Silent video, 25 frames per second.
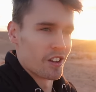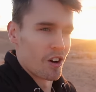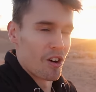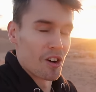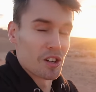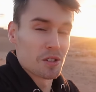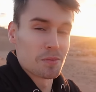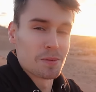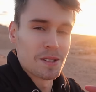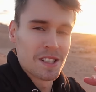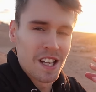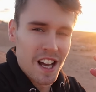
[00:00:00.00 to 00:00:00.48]
the
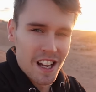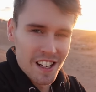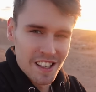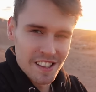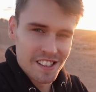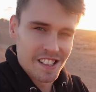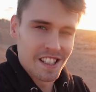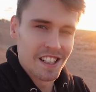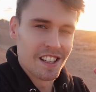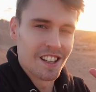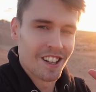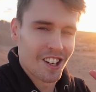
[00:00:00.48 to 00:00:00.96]

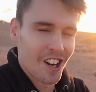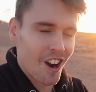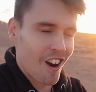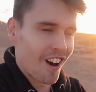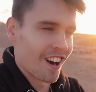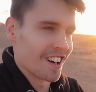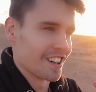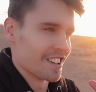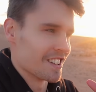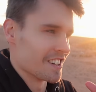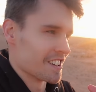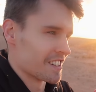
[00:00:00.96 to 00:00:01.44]
hospitality, the
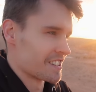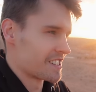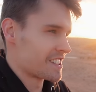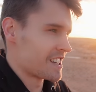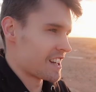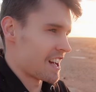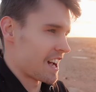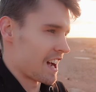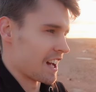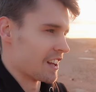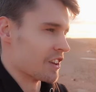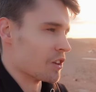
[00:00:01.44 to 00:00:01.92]
kindness
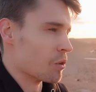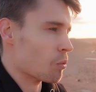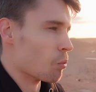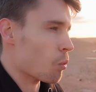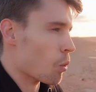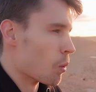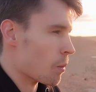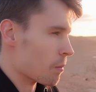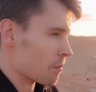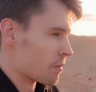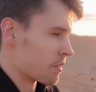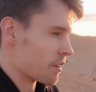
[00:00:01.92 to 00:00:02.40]
and the
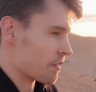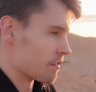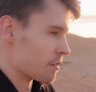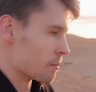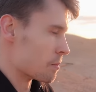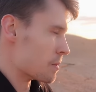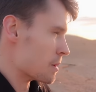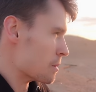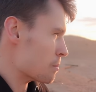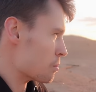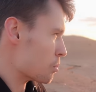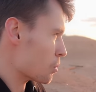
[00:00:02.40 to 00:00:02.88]
warmth of the
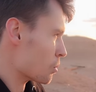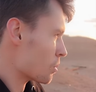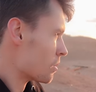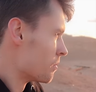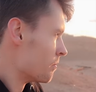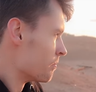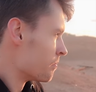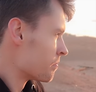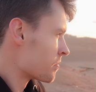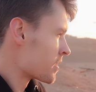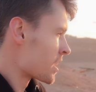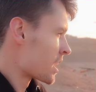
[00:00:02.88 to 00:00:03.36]
people.
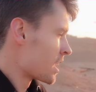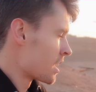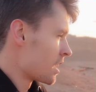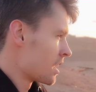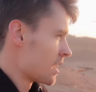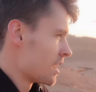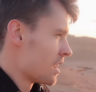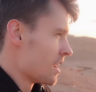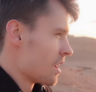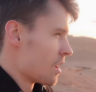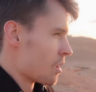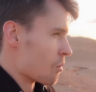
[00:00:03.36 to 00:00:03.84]

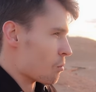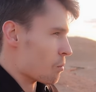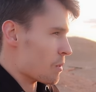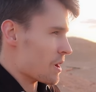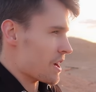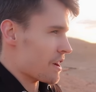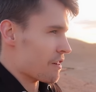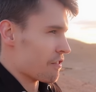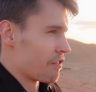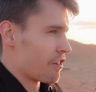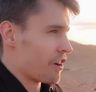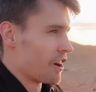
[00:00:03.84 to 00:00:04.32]

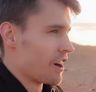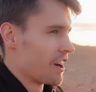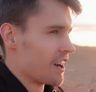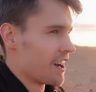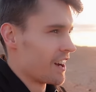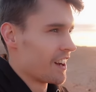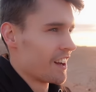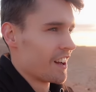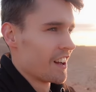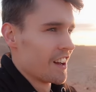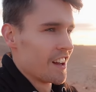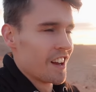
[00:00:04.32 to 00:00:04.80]
We've
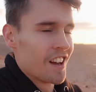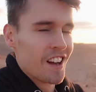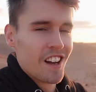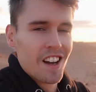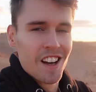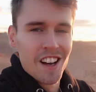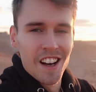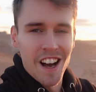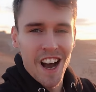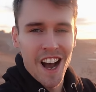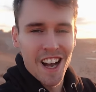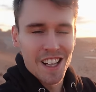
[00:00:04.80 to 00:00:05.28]

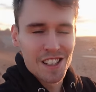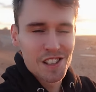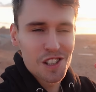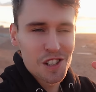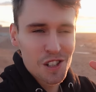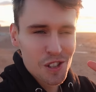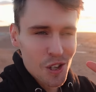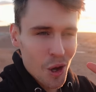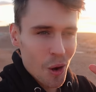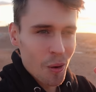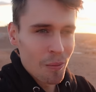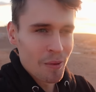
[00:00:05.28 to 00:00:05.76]
had
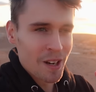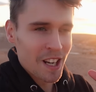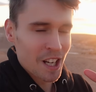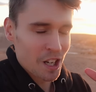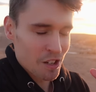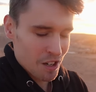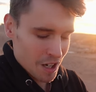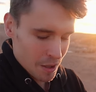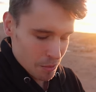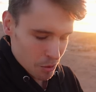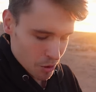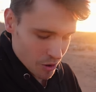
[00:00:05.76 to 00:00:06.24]
so many
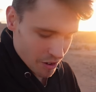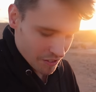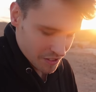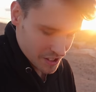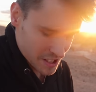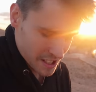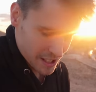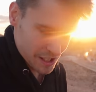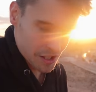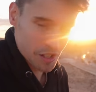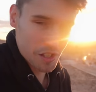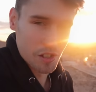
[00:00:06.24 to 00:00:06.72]
incredible
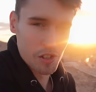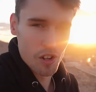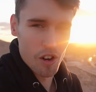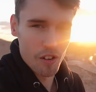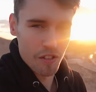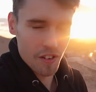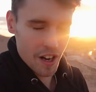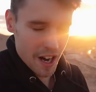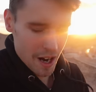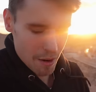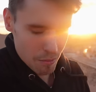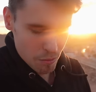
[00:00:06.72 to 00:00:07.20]
conversations
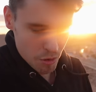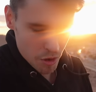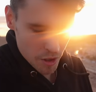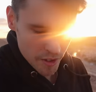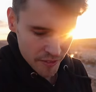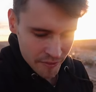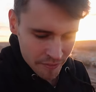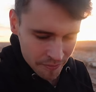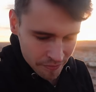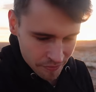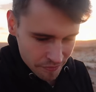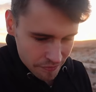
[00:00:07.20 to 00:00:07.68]
off
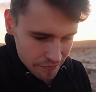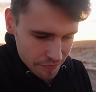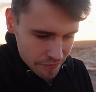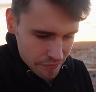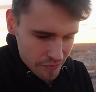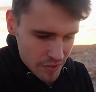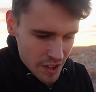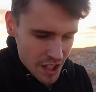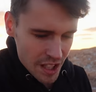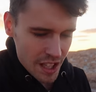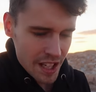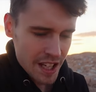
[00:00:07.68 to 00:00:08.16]
camera.
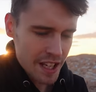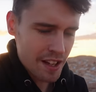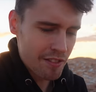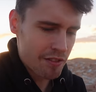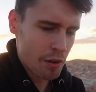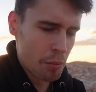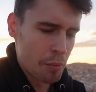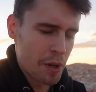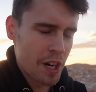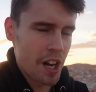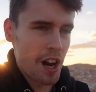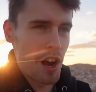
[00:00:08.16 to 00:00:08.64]

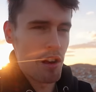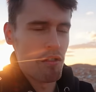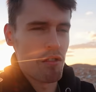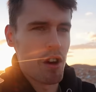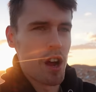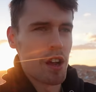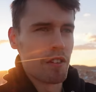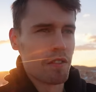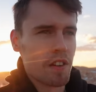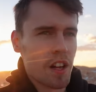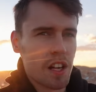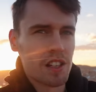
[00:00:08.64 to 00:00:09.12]
Even when I
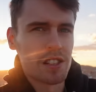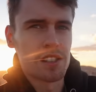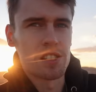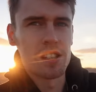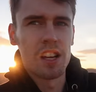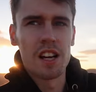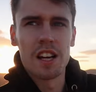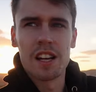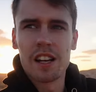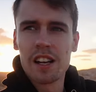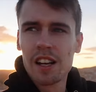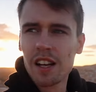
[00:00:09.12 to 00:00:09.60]
arrived last
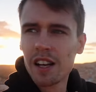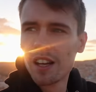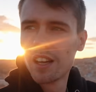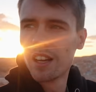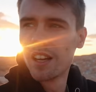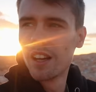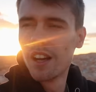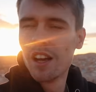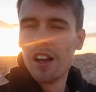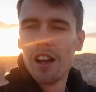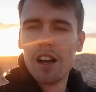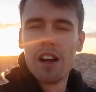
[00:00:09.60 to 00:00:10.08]
night,
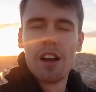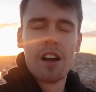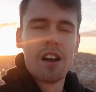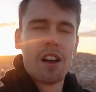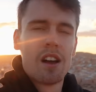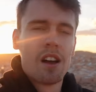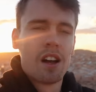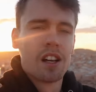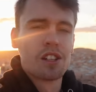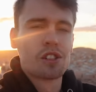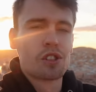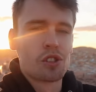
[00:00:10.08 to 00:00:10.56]

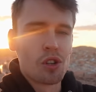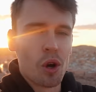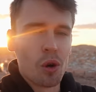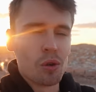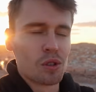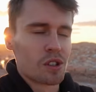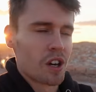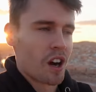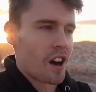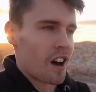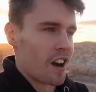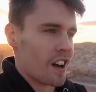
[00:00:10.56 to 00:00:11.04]
so
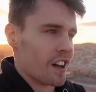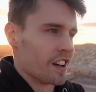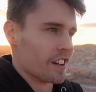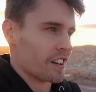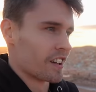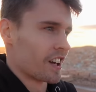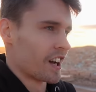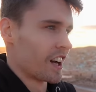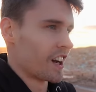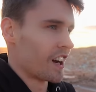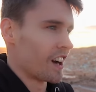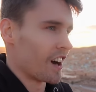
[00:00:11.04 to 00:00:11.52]
tired
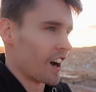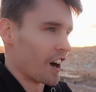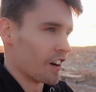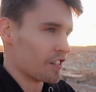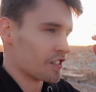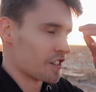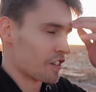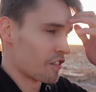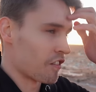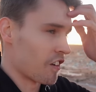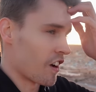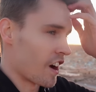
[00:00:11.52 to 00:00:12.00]

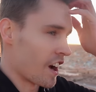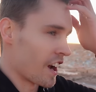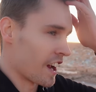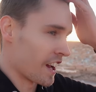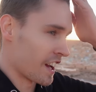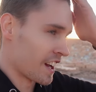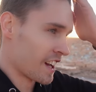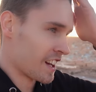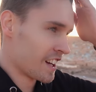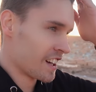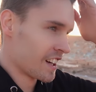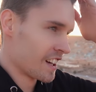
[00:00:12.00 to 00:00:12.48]
after
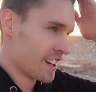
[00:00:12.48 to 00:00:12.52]
flying